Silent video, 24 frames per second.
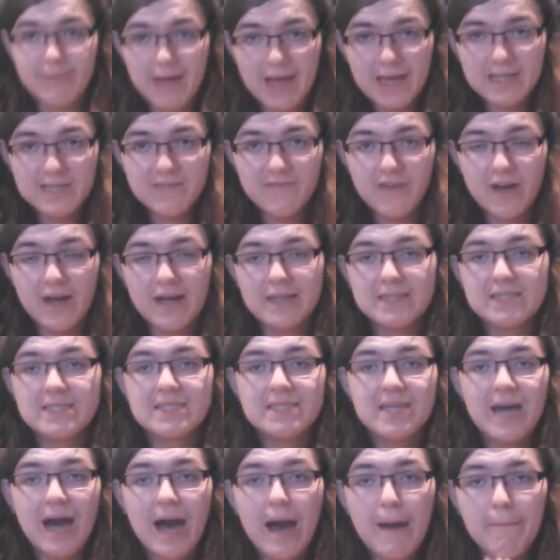to Mass Vines,
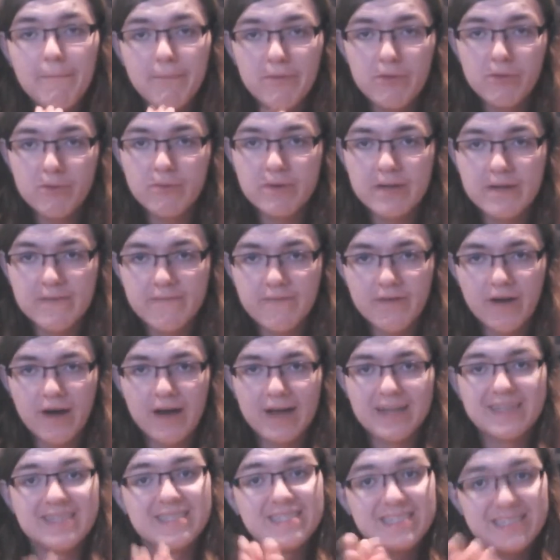top 3
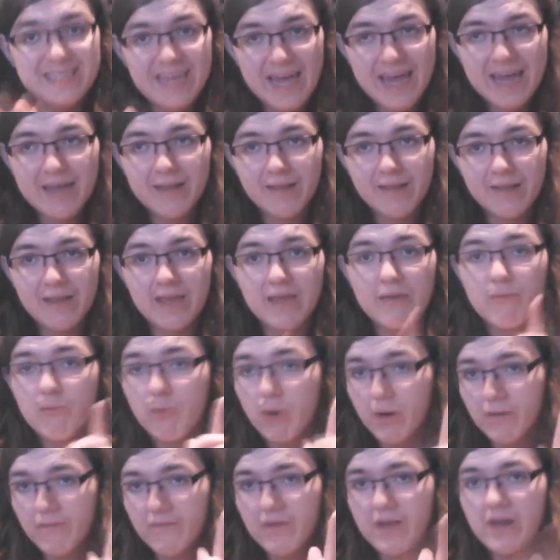vines daily,
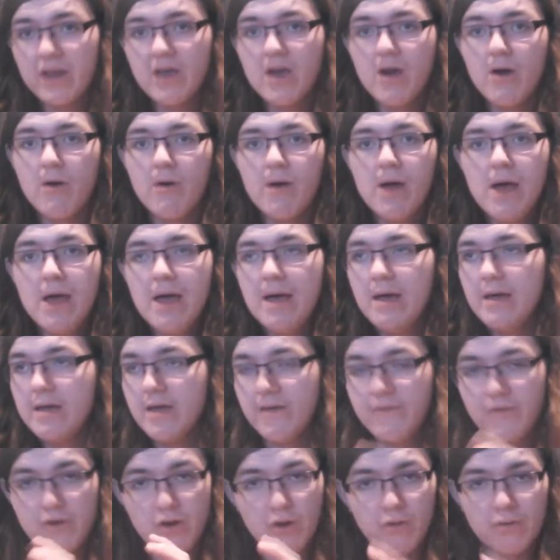one video
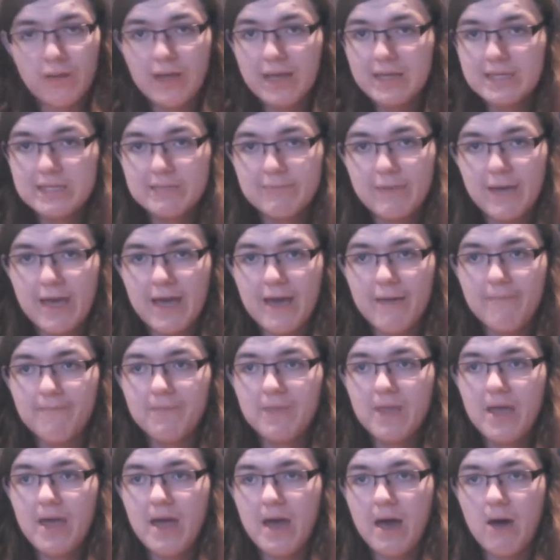if you don't like spam.
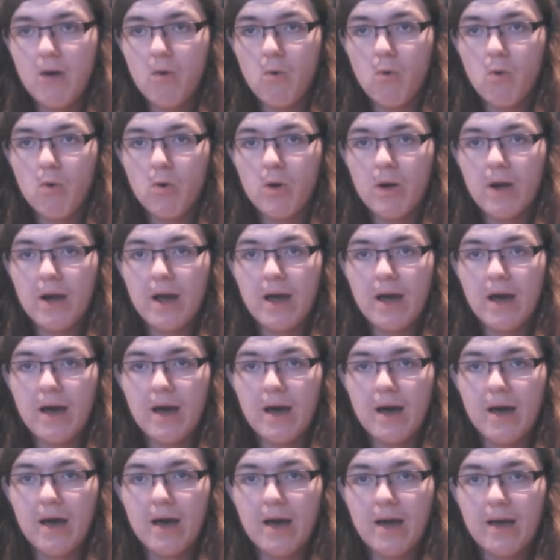Or
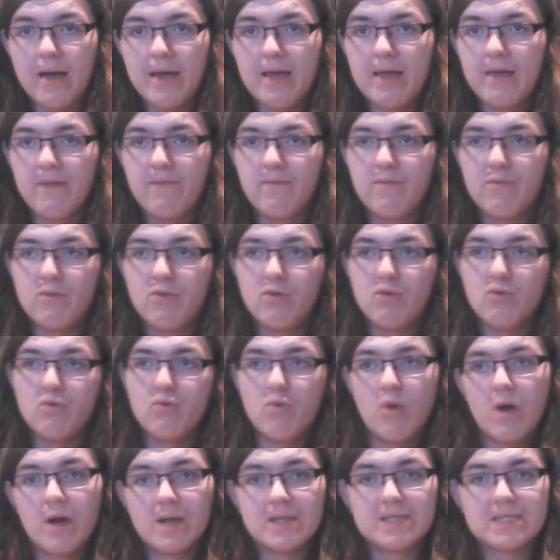if you
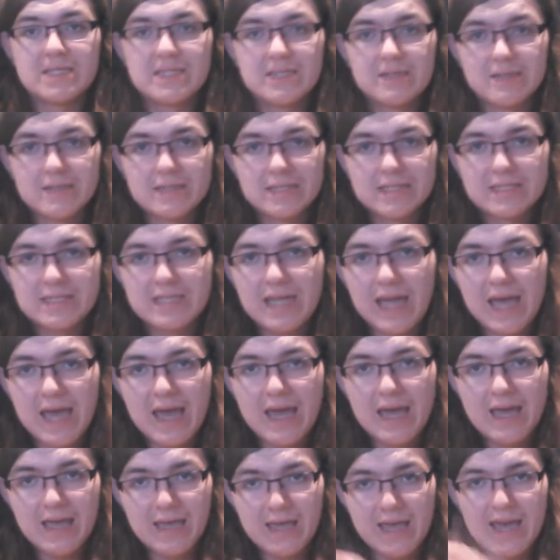want to still
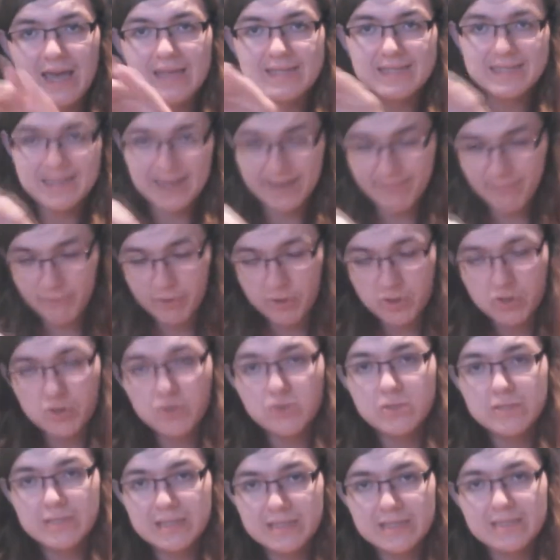stay, yes, I'm
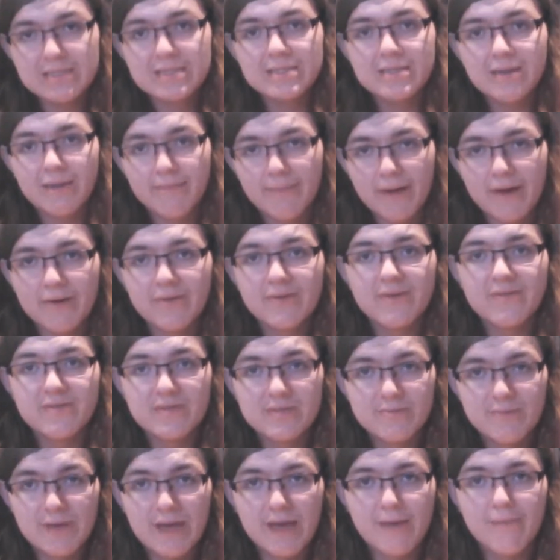reducing this amount of
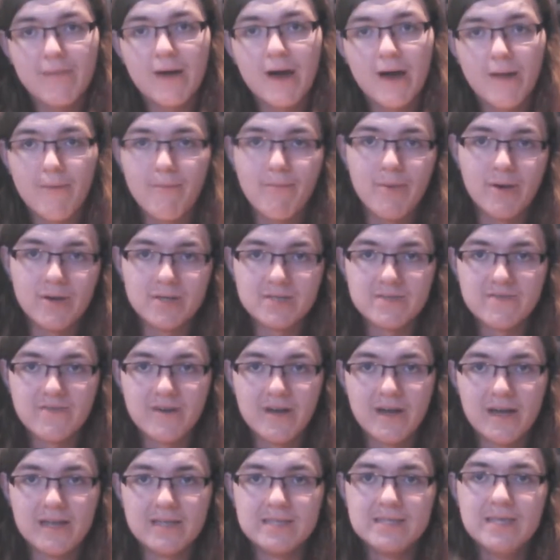spam on
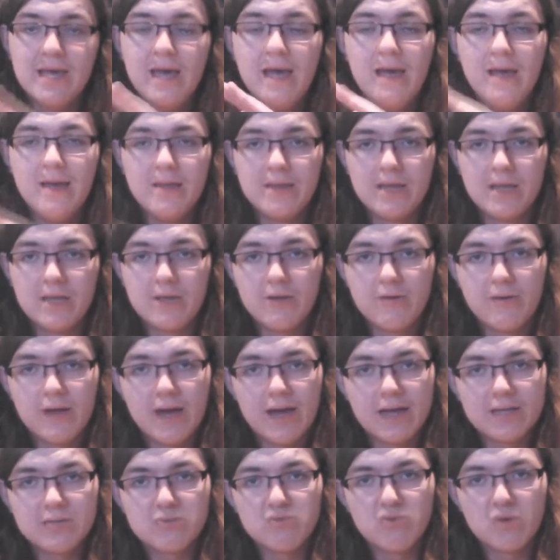Buzzvines. Thank you
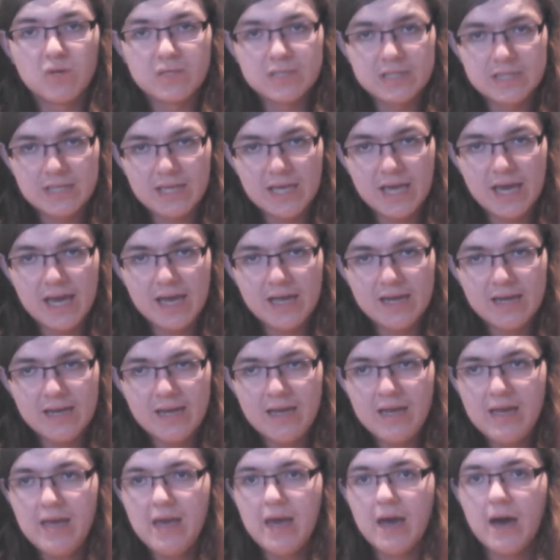guys once
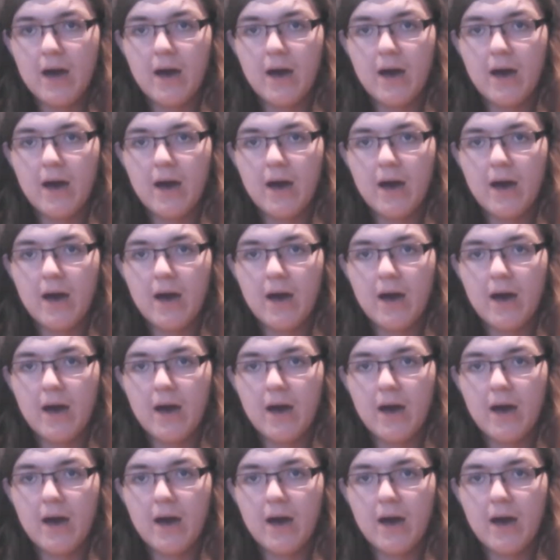again.